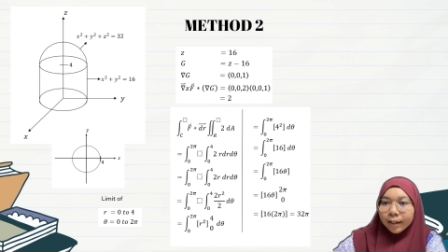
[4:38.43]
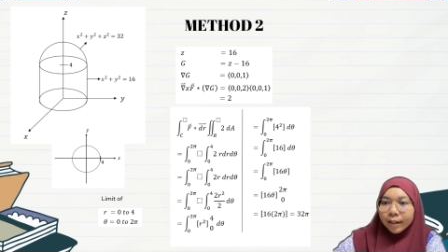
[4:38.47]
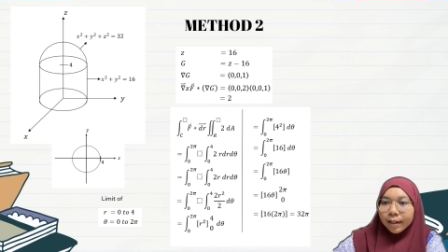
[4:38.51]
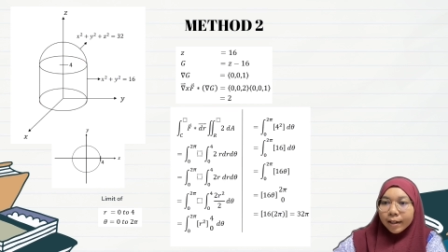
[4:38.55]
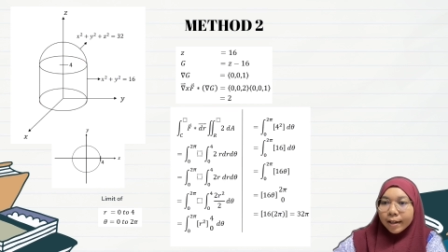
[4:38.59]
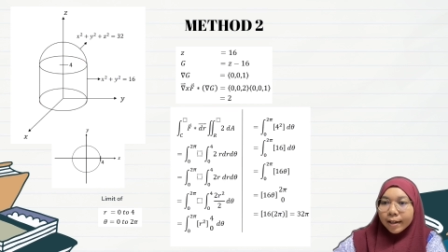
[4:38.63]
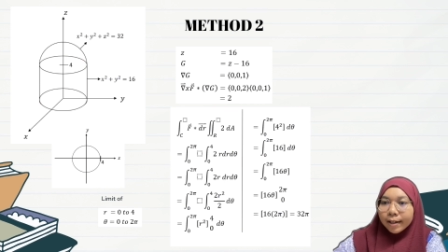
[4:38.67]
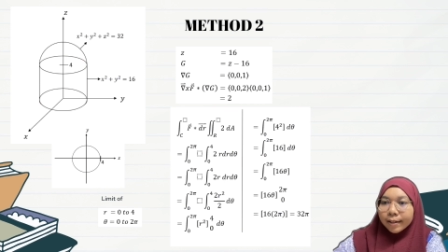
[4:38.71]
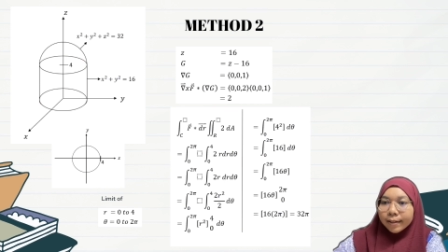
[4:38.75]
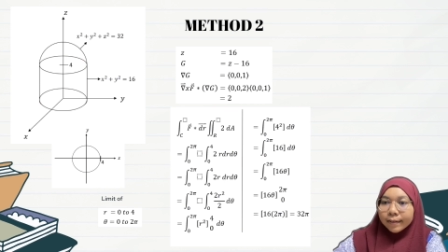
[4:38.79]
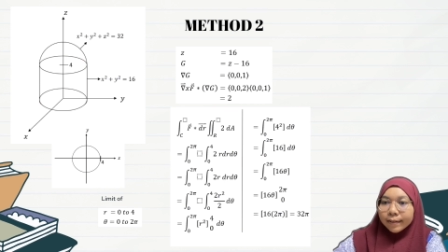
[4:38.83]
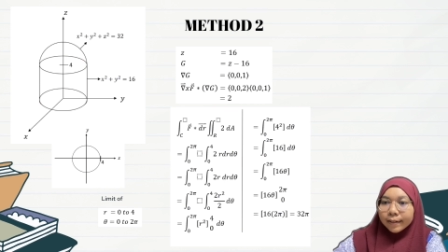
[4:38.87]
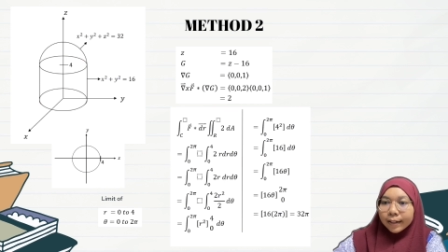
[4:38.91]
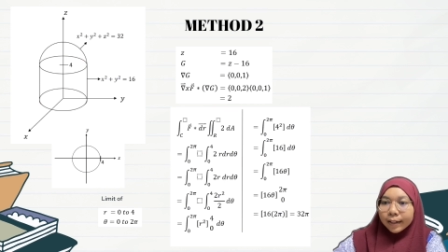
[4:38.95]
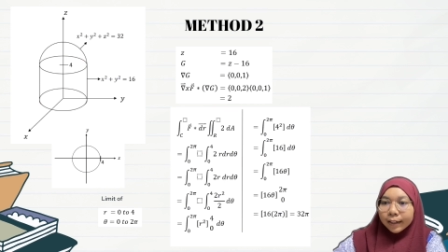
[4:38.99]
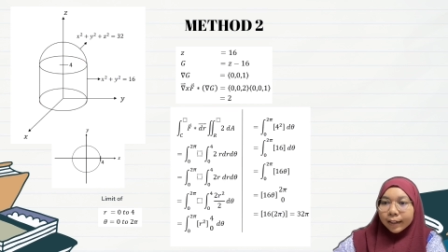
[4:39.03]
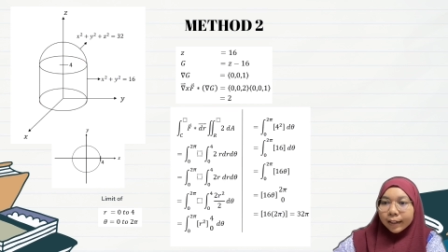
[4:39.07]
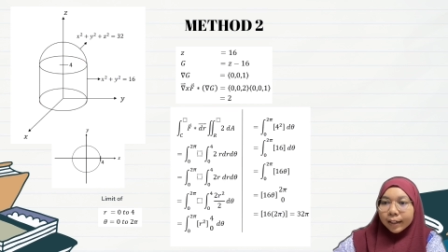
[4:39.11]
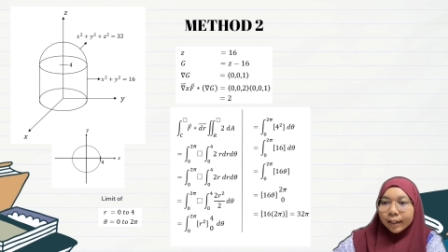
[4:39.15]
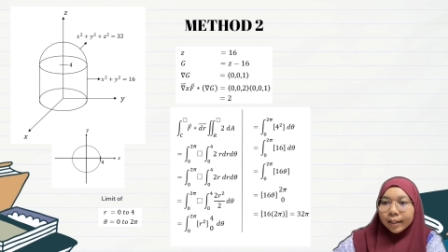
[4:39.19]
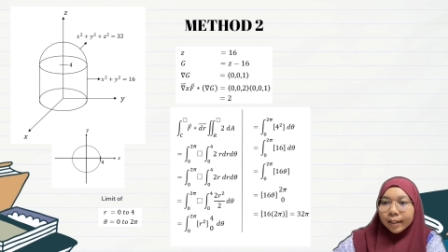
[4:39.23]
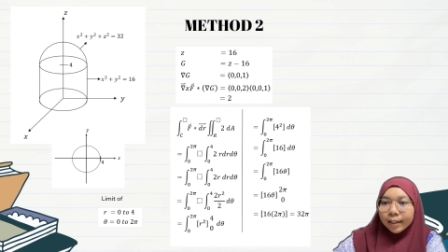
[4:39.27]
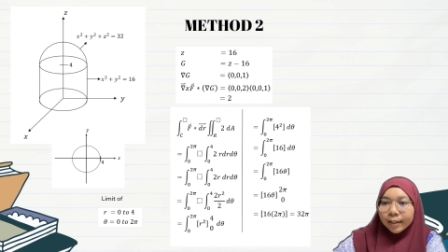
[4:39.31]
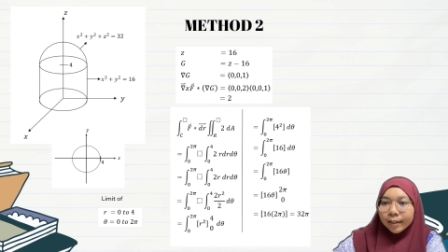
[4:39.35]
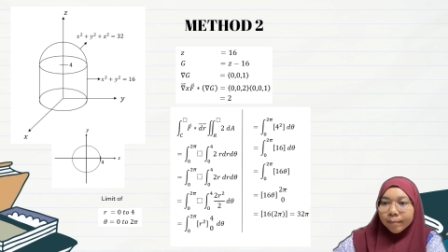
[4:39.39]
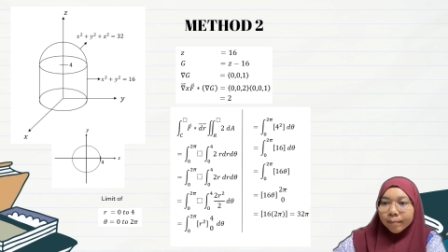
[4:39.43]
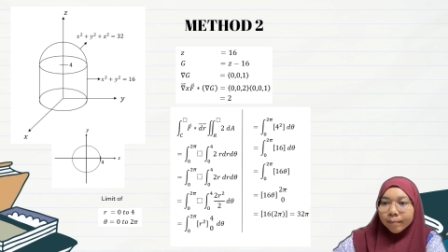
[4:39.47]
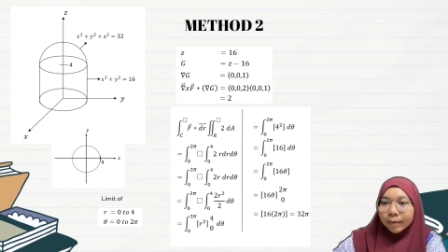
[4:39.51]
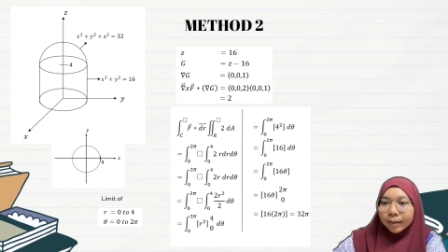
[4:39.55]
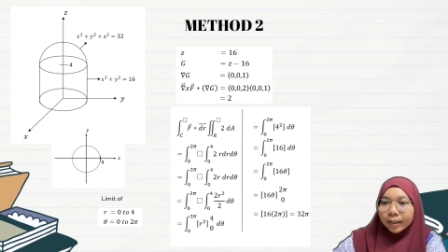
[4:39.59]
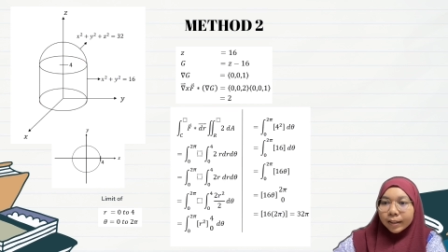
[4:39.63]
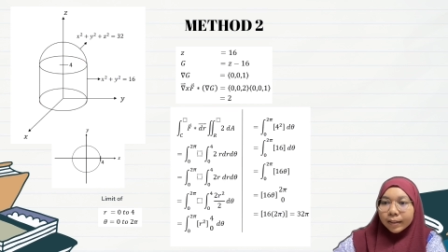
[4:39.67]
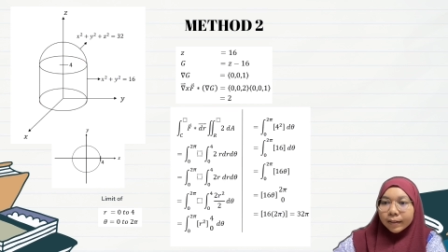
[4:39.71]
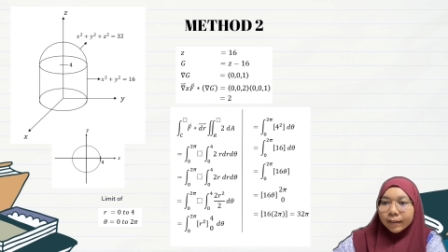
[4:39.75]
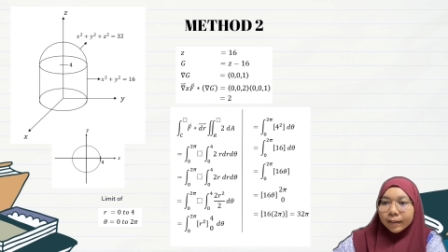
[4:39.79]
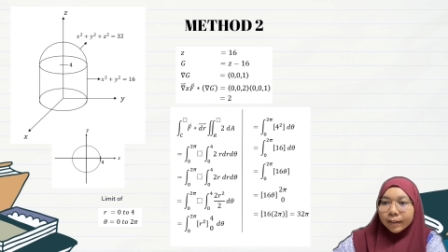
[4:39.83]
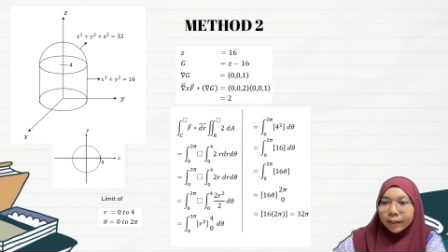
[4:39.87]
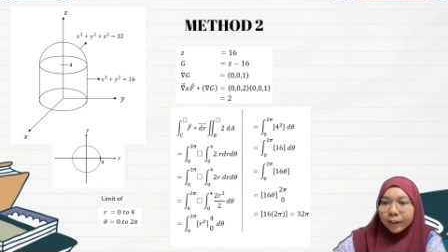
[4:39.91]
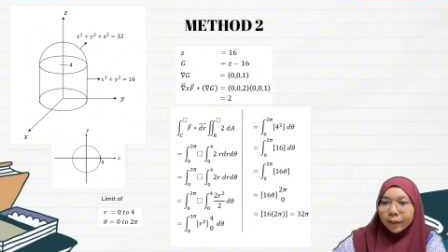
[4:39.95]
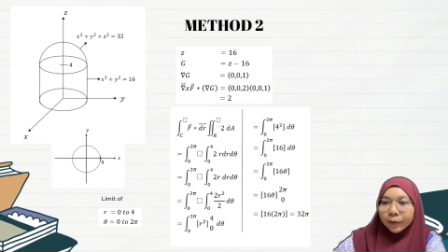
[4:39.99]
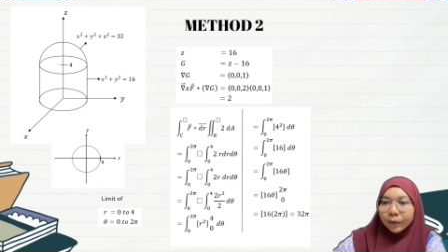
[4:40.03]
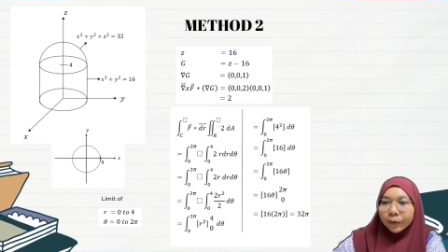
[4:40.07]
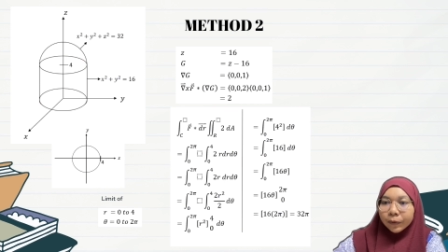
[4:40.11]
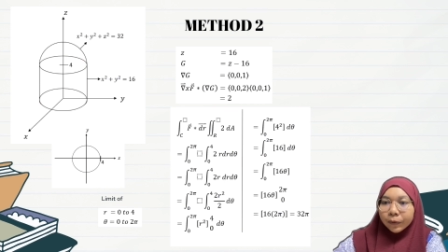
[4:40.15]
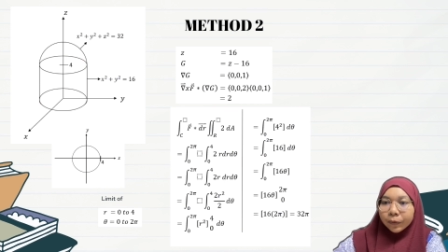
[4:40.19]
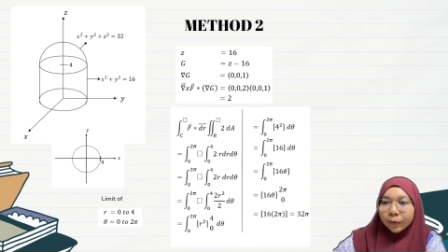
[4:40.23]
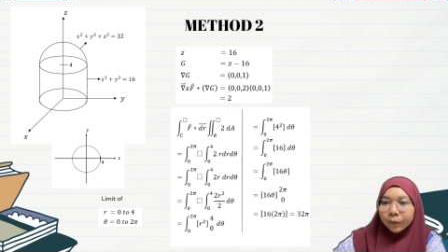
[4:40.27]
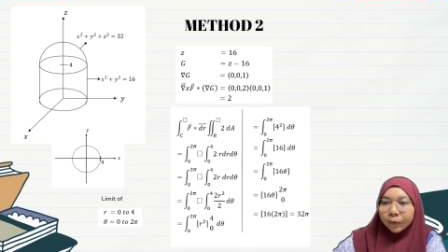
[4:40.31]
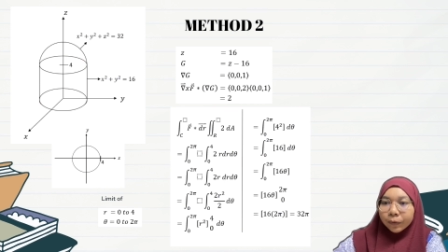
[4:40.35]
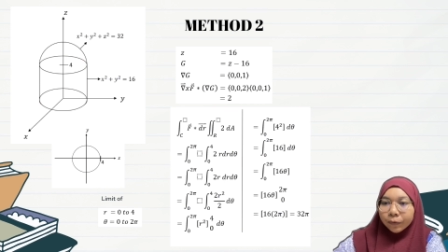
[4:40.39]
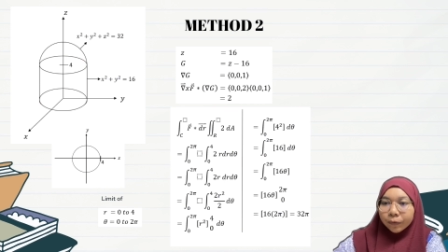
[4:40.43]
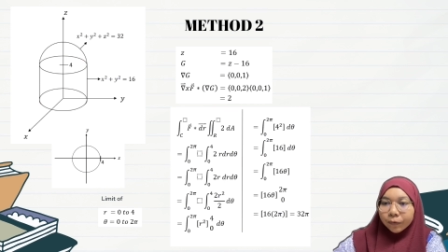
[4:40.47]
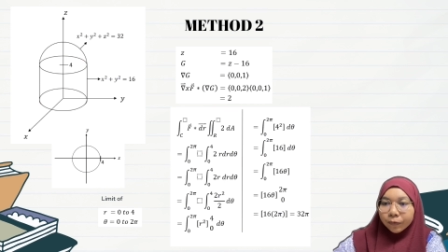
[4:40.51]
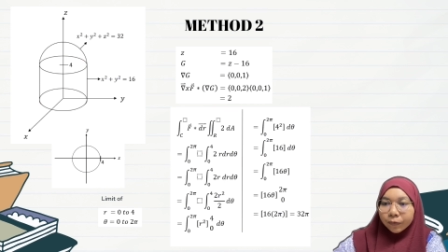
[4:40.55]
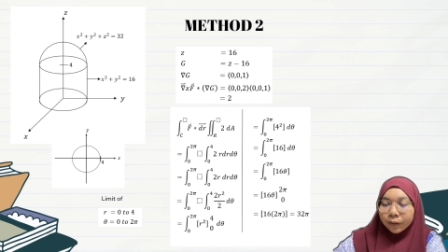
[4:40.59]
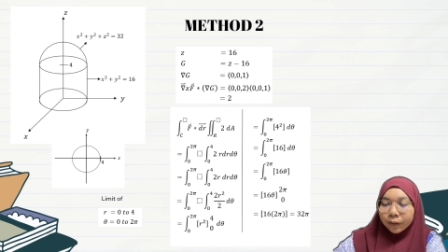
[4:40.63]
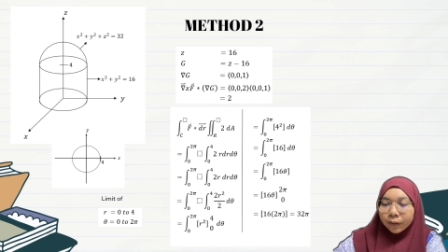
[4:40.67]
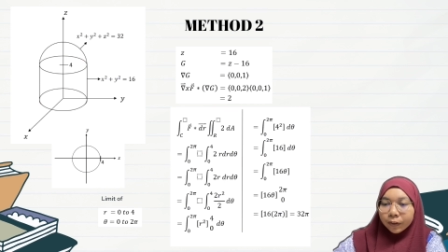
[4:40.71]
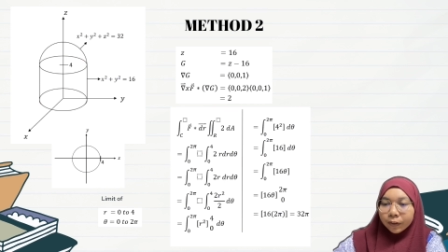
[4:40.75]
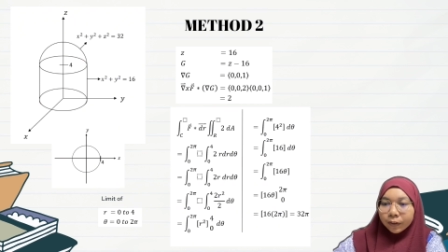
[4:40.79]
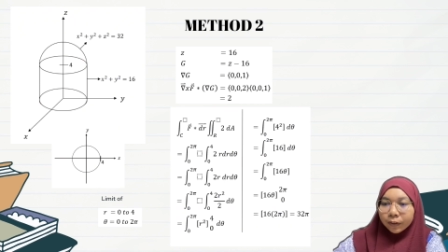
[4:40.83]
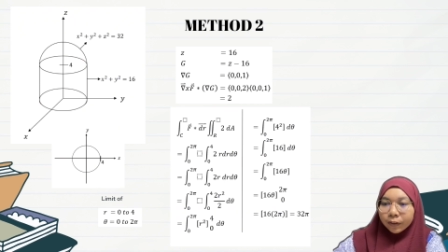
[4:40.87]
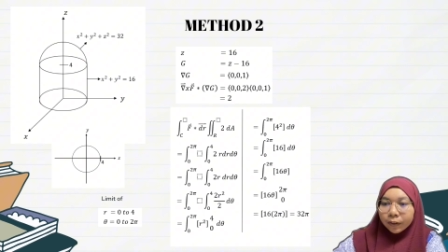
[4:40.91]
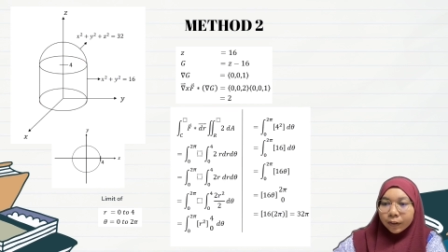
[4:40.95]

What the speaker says: and second limit 0 to 4